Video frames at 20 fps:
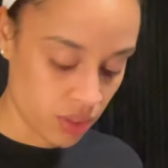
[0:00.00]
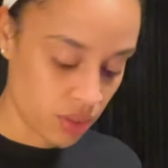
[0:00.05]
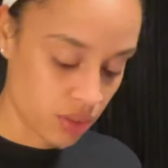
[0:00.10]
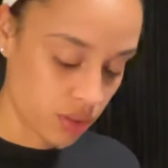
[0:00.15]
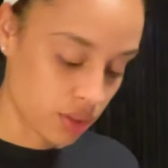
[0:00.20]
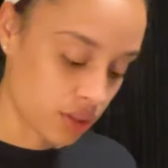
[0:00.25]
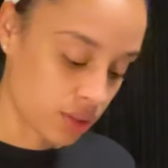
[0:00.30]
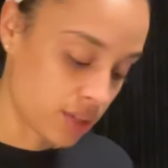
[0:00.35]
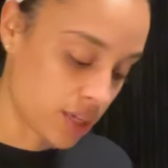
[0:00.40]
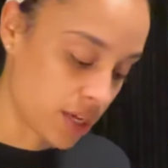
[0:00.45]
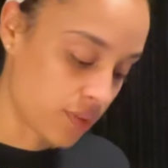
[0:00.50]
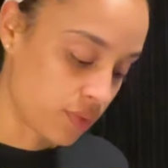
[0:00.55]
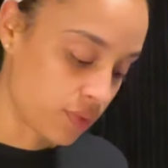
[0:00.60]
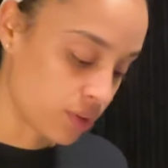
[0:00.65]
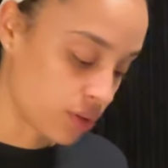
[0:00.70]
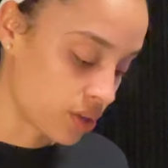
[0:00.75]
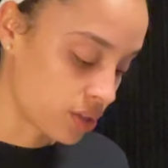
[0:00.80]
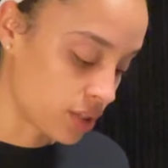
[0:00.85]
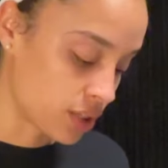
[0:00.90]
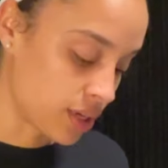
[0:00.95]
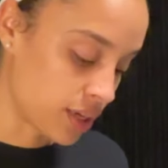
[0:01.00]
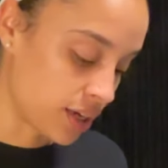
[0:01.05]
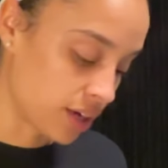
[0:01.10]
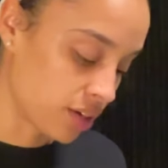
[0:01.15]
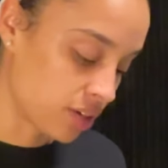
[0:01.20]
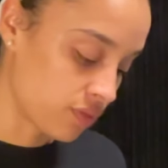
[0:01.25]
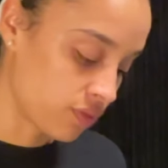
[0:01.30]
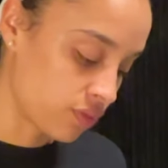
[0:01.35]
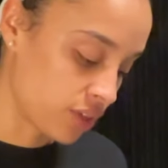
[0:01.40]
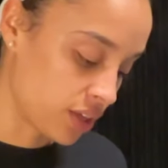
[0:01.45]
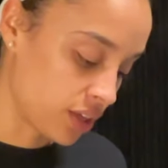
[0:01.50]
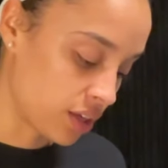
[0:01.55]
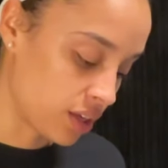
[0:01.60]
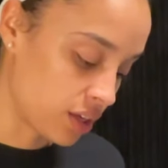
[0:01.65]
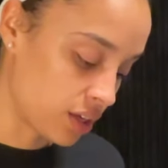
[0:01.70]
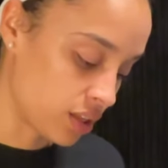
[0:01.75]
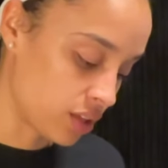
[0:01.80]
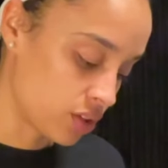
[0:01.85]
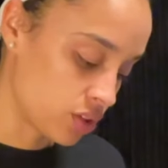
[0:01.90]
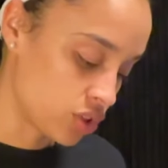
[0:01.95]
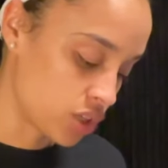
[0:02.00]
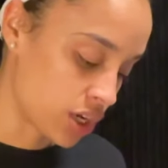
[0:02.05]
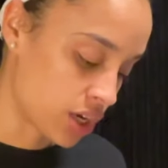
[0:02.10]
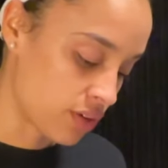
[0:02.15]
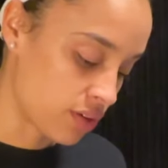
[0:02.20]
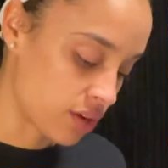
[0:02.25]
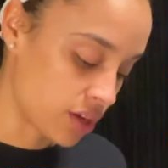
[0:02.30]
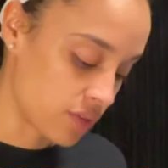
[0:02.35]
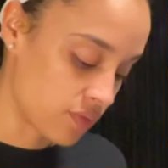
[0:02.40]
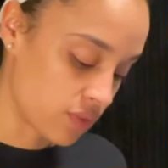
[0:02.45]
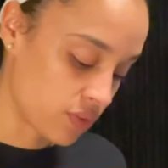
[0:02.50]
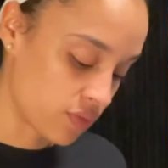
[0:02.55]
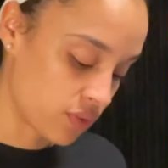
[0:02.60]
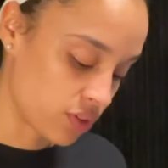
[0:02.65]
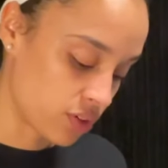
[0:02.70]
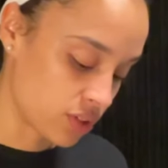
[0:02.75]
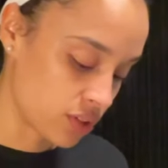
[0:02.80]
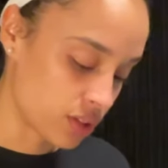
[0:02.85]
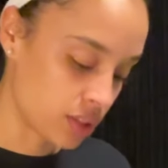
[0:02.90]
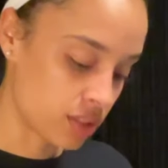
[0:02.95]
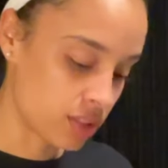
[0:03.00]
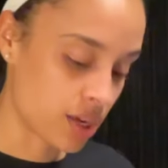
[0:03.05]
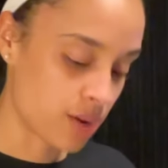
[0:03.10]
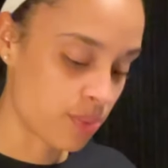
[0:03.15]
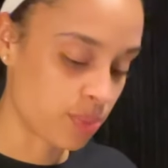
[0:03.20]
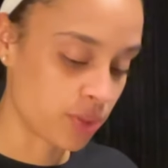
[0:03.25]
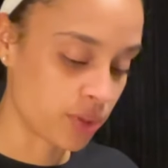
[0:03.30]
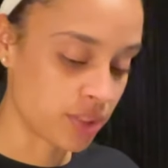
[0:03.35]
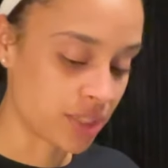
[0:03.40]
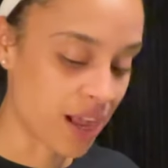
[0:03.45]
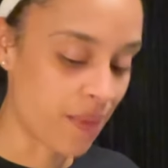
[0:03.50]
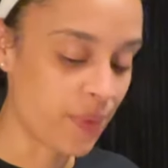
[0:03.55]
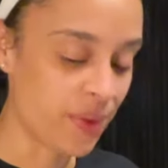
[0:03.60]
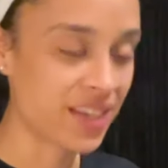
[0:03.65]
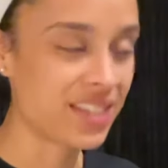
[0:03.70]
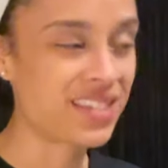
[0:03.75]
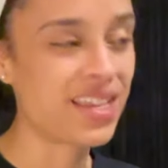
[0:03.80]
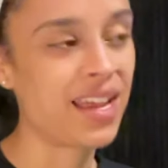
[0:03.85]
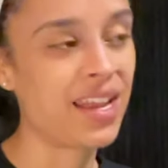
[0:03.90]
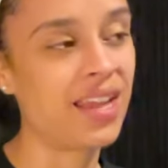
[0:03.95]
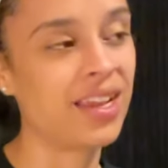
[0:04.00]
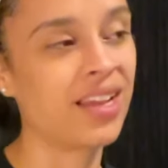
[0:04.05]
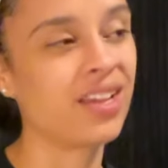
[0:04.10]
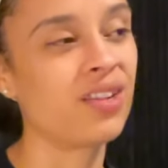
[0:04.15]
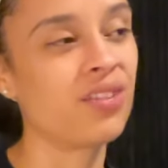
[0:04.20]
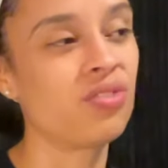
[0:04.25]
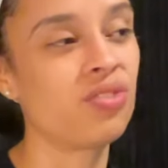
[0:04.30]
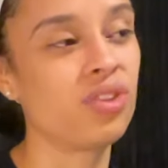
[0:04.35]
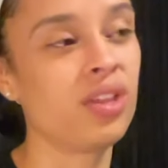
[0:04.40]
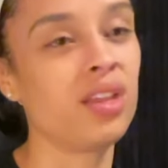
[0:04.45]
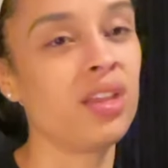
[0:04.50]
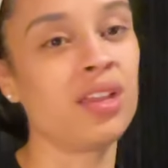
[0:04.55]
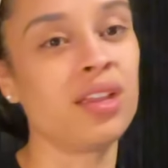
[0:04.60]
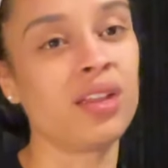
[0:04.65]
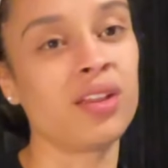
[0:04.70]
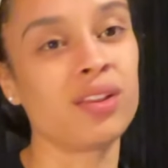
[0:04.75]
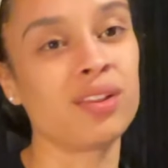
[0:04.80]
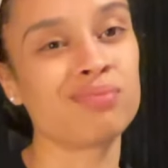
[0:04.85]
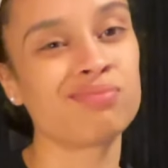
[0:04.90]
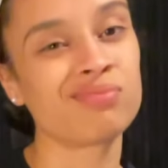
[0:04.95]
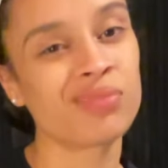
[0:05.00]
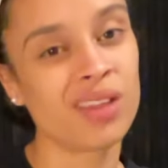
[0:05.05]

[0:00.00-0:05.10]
The devil, because the negative thinking, the chariot in reverse, and the temperance. I mean, it's not negative thinking.